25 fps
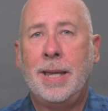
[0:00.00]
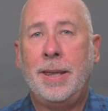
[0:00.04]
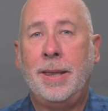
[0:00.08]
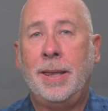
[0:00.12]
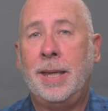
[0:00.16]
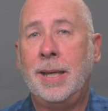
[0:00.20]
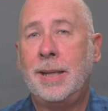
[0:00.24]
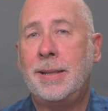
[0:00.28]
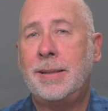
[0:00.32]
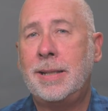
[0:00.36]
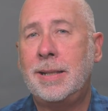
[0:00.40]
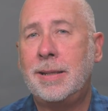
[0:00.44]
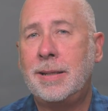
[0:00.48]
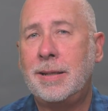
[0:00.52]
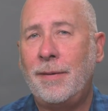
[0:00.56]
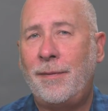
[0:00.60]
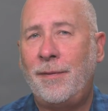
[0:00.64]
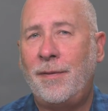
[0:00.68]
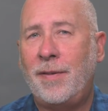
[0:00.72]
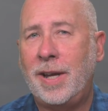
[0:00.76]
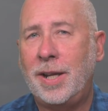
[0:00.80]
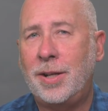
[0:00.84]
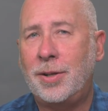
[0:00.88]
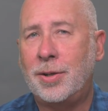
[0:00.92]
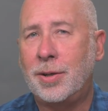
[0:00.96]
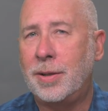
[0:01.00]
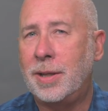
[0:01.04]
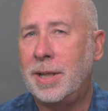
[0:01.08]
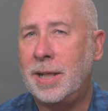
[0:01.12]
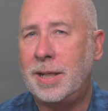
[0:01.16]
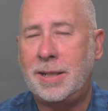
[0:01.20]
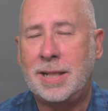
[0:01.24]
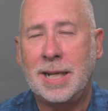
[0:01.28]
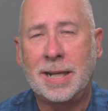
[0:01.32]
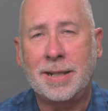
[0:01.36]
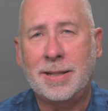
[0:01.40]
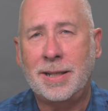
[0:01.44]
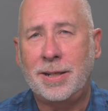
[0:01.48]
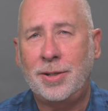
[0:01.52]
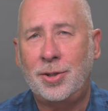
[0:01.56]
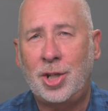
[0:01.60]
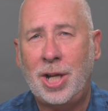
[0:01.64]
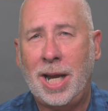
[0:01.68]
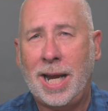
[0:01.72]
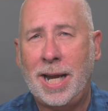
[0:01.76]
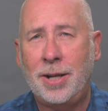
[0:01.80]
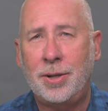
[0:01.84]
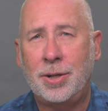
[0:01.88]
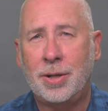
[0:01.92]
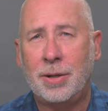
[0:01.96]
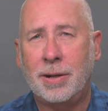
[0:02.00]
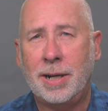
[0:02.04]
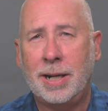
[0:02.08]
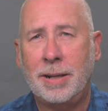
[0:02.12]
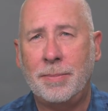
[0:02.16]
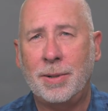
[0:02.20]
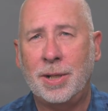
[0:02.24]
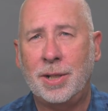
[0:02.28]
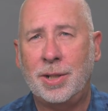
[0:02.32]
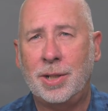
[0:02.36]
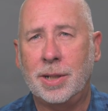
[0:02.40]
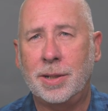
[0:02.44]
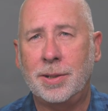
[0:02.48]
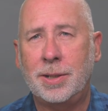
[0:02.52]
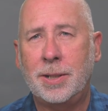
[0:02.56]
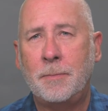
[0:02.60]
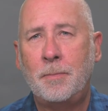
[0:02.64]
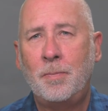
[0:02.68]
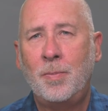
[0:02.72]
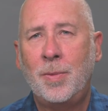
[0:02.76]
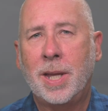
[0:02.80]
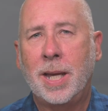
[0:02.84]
this is a feature that doesn't change your images.